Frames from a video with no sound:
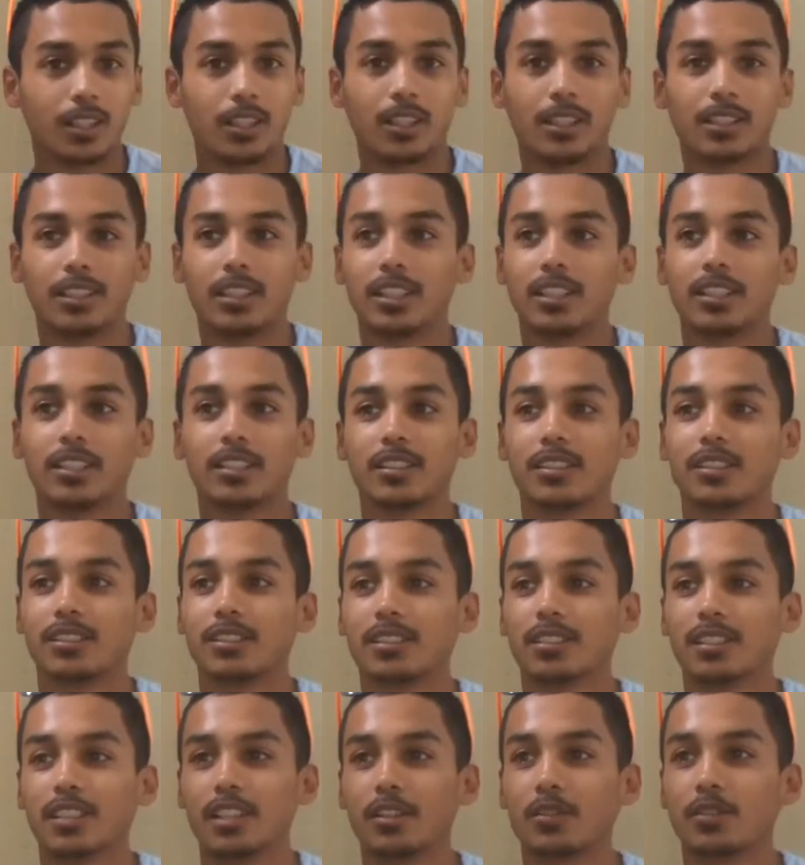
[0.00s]
I like
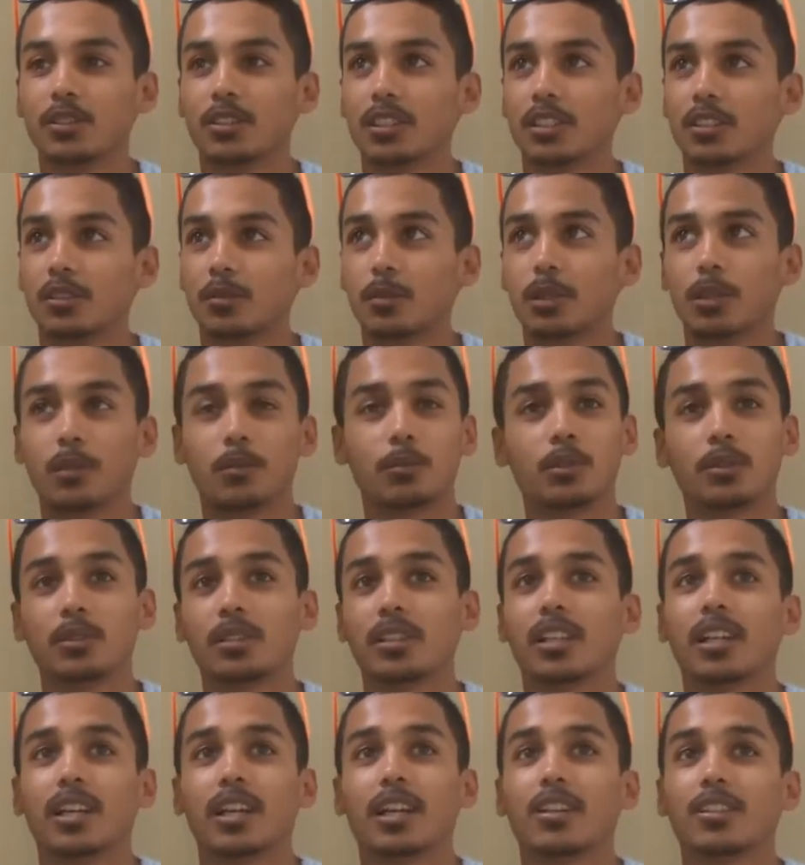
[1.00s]
everything about
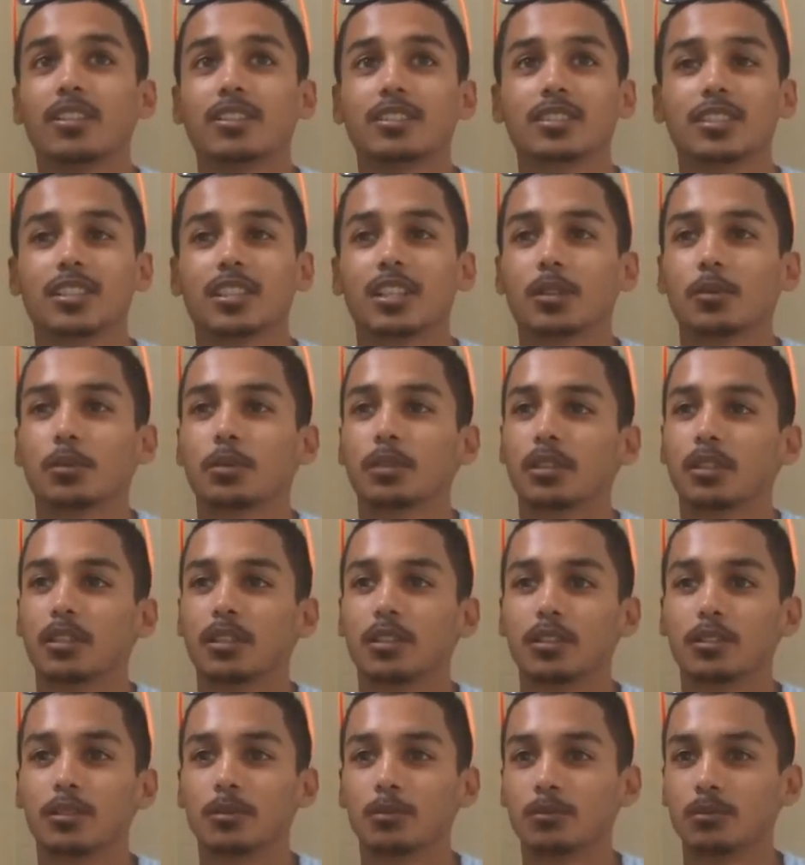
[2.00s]
building a house. I like putting
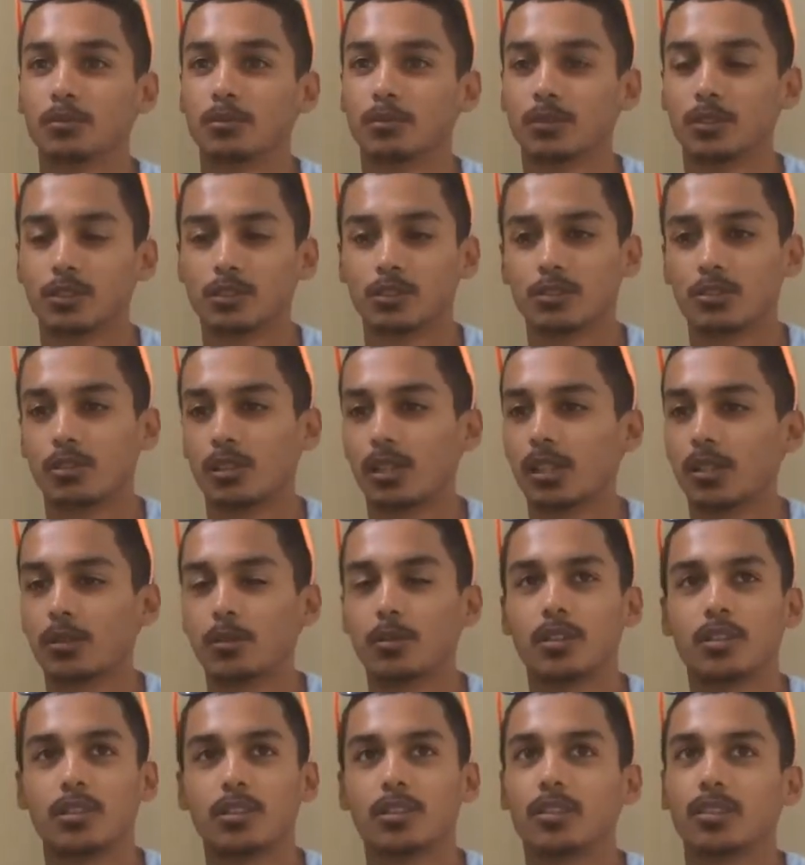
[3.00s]
in the
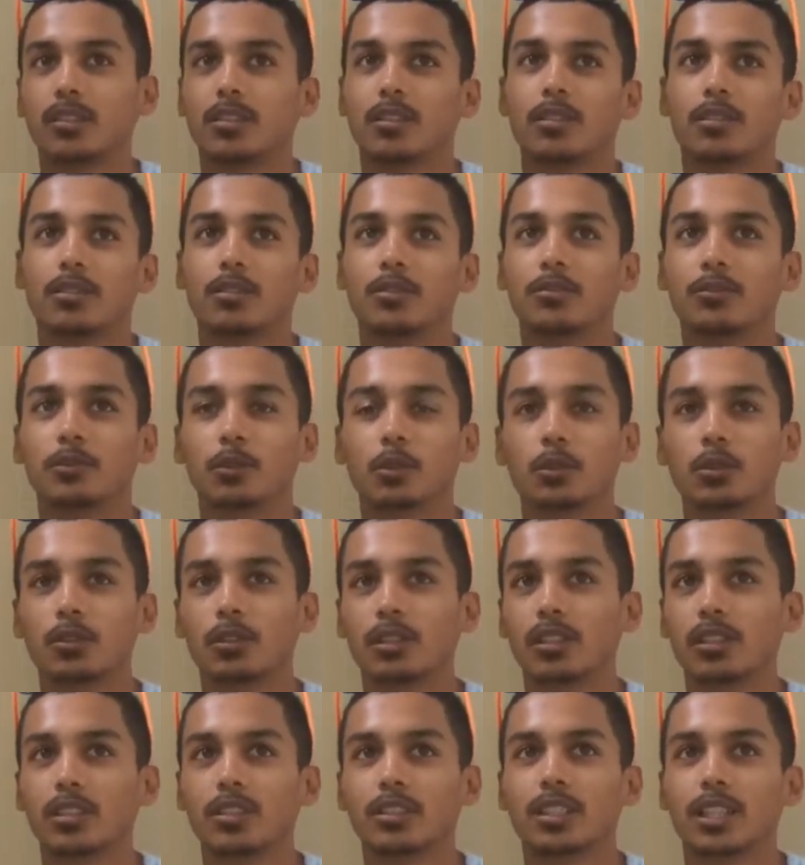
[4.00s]
drywall, the
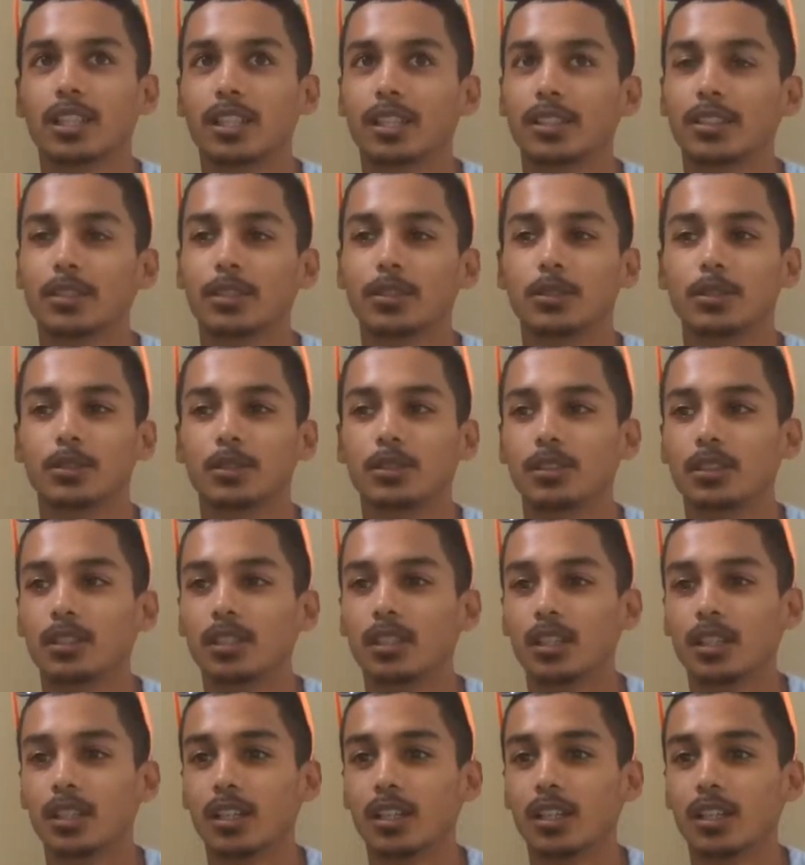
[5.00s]
flooring, tile.